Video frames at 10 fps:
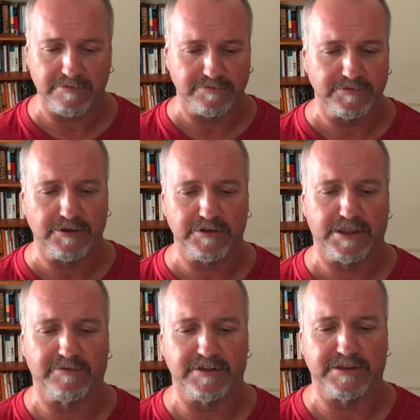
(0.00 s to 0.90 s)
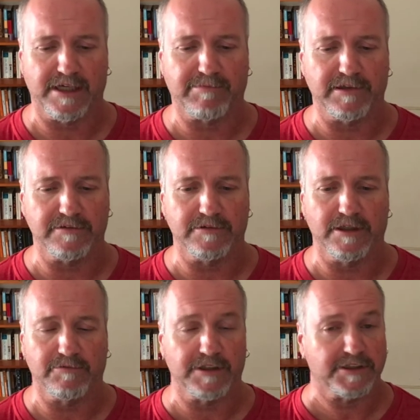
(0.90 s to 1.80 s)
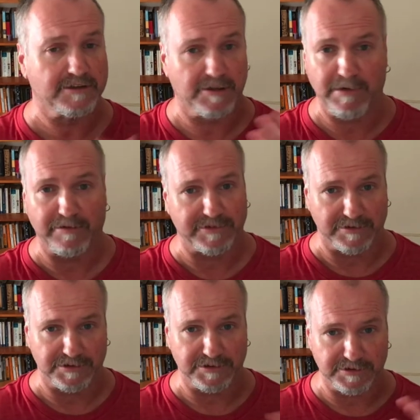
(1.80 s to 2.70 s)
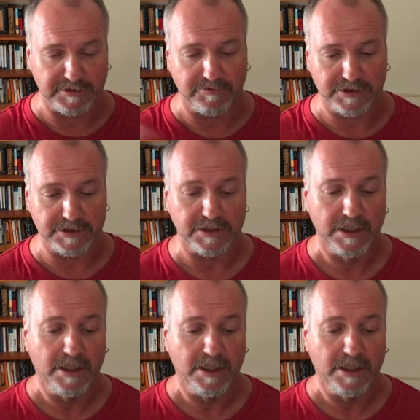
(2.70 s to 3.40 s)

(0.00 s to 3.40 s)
we always have to temper it with a certain amount of socialism too, which is